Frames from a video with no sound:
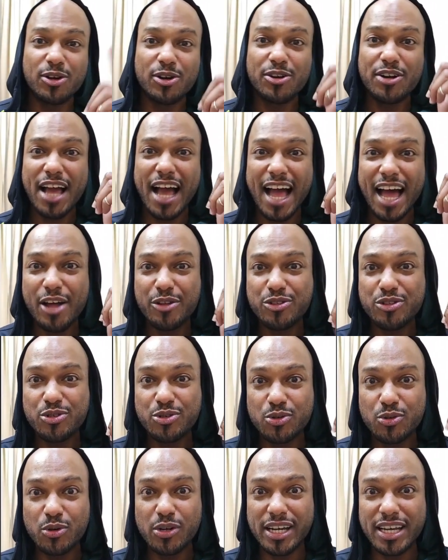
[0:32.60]
to learn how
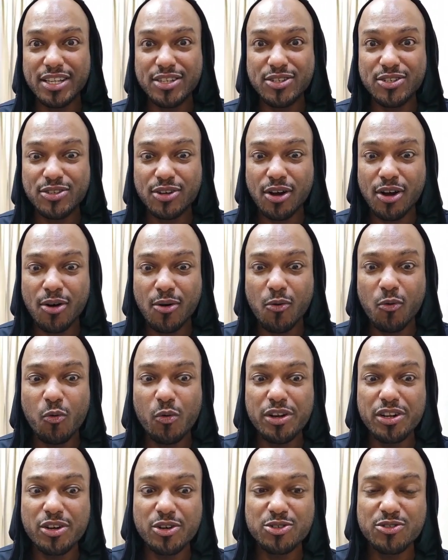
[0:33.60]
to install
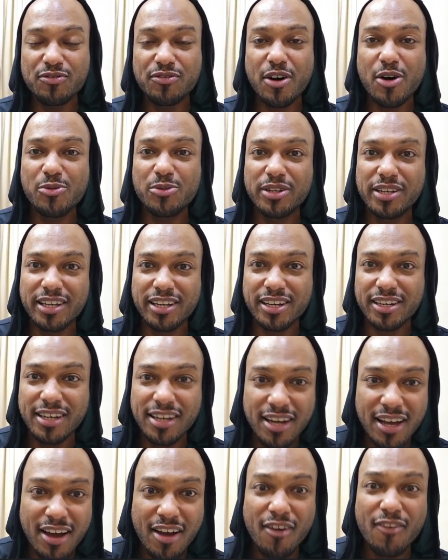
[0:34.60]
Windows Phone Link.
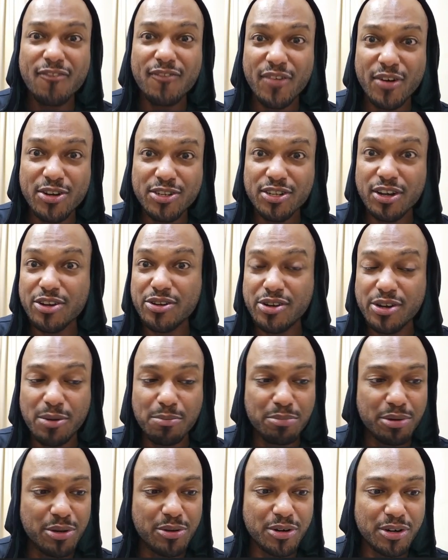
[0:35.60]
First, on your
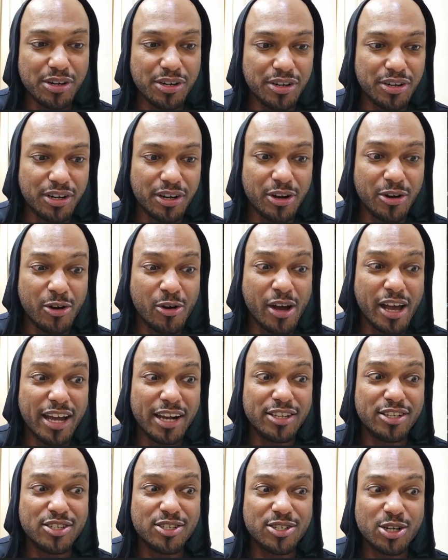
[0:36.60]
computer, you're going to go ahead
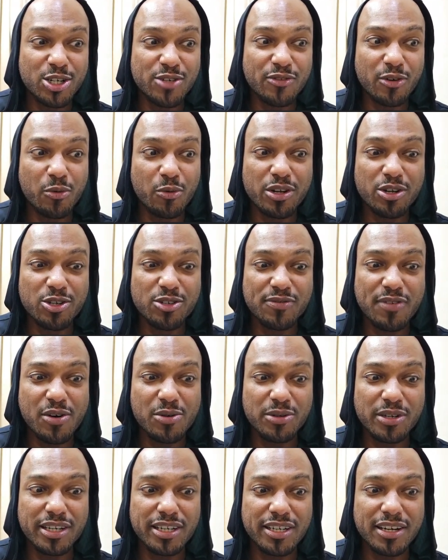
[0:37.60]
and search for Windows
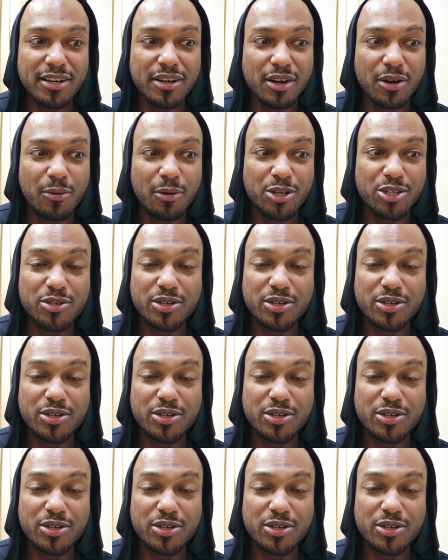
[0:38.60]
Phone Link. Once